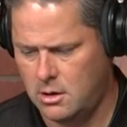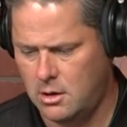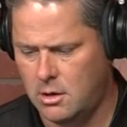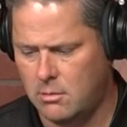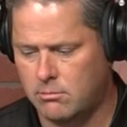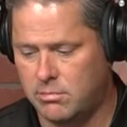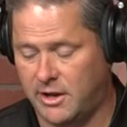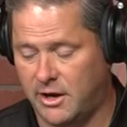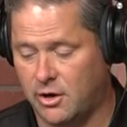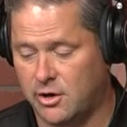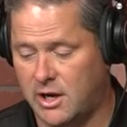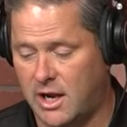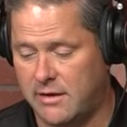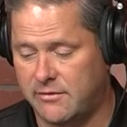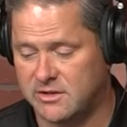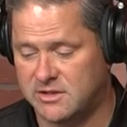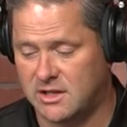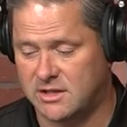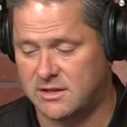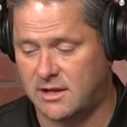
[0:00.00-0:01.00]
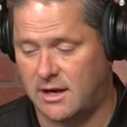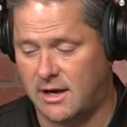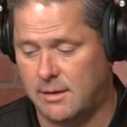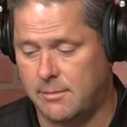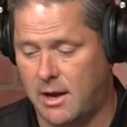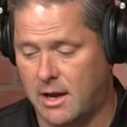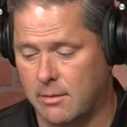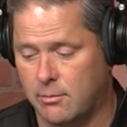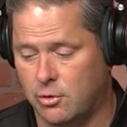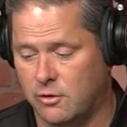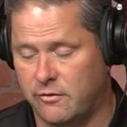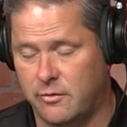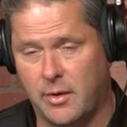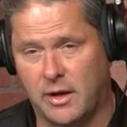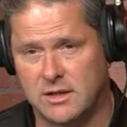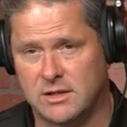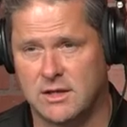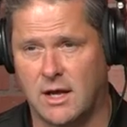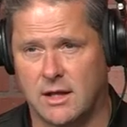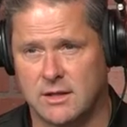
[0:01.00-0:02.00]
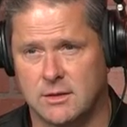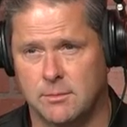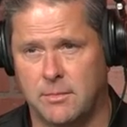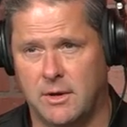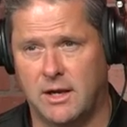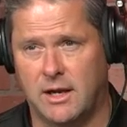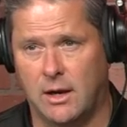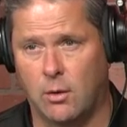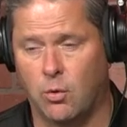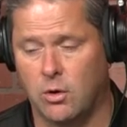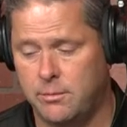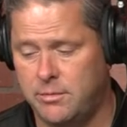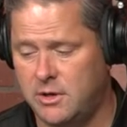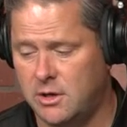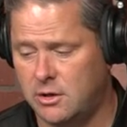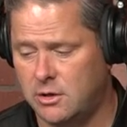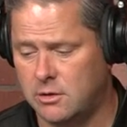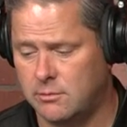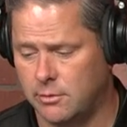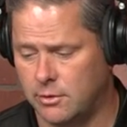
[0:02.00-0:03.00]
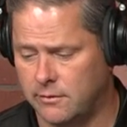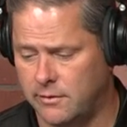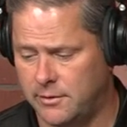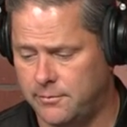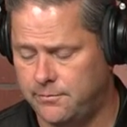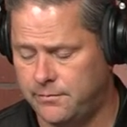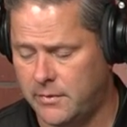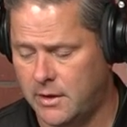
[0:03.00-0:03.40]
Blair Davis says they need to make a movie about Stetson Bennett. It would be a good movie.